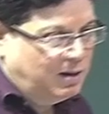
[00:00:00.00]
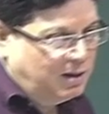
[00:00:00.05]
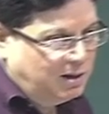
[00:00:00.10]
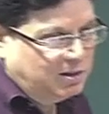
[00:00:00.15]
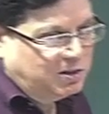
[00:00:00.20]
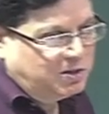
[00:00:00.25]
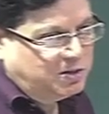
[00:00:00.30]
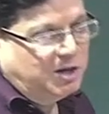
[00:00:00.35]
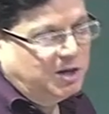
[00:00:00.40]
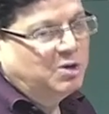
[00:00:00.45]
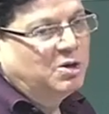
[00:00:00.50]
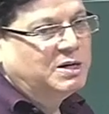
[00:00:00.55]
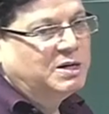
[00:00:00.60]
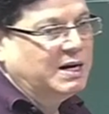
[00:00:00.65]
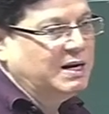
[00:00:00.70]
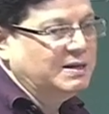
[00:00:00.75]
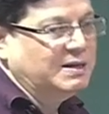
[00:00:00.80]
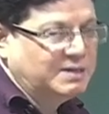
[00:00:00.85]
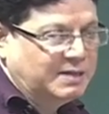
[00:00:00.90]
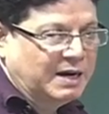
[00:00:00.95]

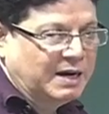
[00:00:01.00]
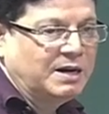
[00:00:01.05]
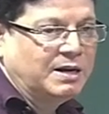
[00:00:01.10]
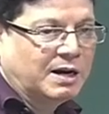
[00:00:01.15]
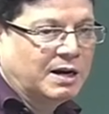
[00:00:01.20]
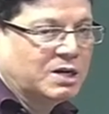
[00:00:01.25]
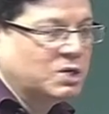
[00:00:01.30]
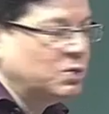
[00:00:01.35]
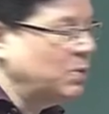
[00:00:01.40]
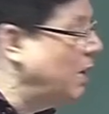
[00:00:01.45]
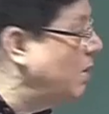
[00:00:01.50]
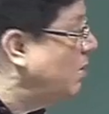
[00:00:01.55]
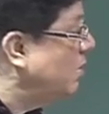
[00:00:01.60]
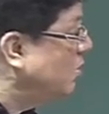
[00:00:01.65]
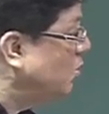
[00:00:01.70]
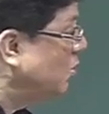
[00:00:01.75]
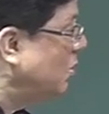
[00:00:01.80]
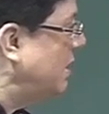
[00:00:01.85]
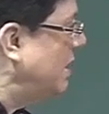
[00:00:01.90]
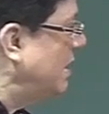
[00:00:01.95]
stereogenic centers while we
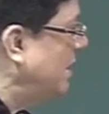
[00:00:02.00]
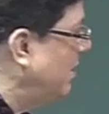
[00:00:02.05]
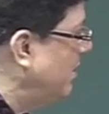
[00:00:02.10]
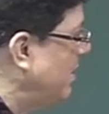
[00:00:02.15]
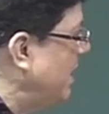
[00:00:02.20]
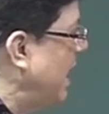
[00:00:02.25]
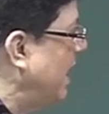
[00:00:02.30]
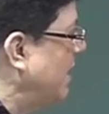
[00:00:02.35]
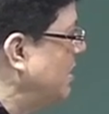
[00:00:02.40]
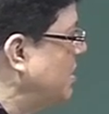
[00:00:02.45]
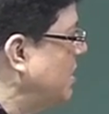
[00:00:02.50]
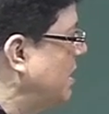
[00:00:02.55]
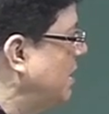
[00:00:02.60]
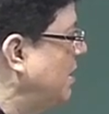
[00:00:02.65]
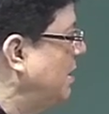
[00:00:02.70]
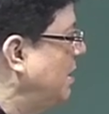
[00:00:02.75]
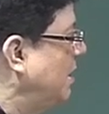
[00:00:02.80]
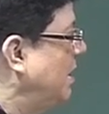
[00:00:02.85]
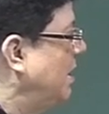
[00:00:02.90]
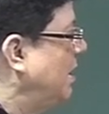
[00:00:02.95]
do the reaction,
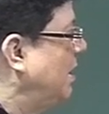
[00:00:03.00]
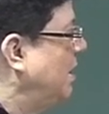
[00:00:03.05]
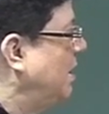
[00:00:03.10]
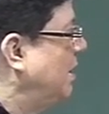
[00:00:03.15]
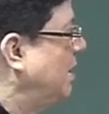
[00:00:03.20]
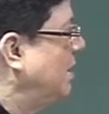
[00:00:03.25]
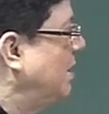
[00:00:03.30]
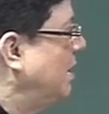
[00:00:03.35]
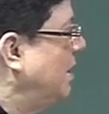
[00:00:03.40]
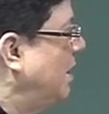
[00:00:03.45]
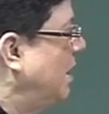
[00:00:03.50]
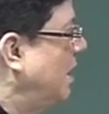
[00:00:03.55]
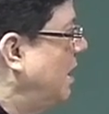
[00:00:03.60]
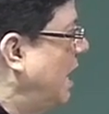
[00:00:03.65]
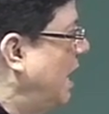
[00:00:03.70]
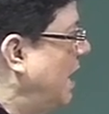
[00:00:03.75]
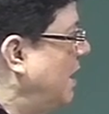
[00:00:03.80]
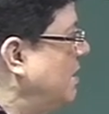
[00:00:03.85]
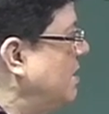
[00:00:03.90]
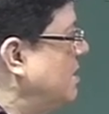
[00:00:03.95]

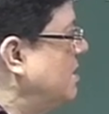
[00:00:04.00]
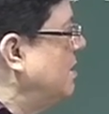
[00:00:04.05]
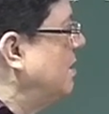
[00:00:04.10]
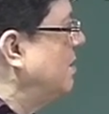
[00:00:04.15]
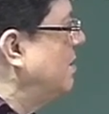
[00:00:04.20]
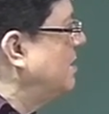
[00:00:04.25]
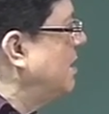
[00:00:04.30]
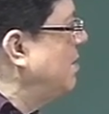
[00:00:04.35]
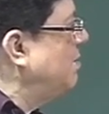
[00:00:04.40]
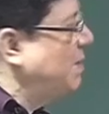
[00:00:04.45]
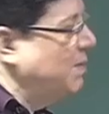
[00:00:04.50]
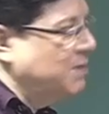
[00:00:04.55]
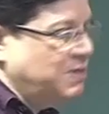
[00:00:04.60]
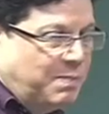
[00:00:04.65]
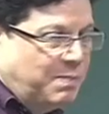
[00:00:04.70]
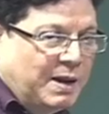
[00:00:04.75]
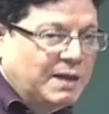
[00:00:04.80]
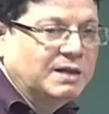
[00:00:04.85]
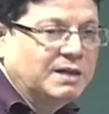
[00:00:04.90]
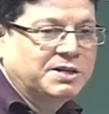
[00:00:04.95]
and sometimes
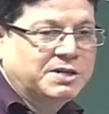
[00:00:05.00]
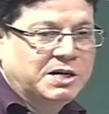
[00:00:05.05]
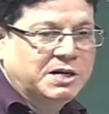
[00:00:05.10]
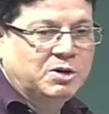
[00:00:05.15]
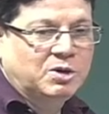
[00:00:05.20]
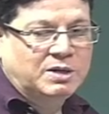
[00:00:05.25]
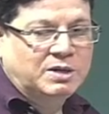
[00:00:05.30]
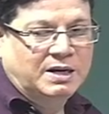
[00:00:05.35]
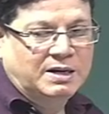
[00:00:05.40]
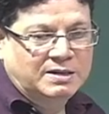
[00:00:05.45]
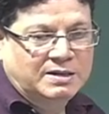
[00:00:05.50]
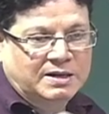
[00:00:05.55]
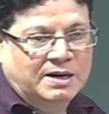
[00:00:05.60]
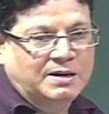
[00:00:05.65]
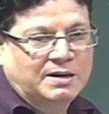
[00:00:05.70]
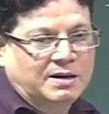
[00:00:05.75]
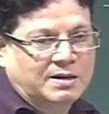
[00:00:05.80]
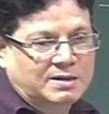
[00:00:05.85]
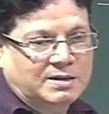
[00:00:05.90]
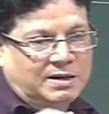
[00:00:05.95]
many stereogenic
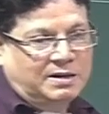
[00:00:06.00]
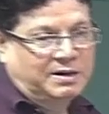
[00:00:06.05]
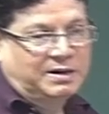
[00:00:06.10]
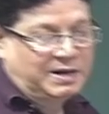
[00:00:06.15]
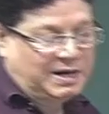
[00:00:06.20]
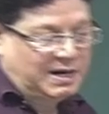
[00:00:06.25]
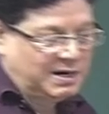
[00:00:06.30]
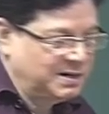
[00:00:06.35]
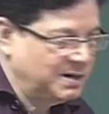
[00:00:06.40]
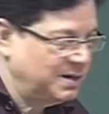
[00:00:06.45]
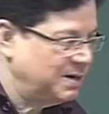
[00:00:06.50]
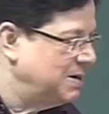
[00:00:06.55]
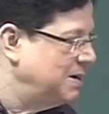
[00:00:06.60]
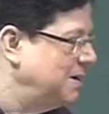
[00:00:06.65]
centers are created.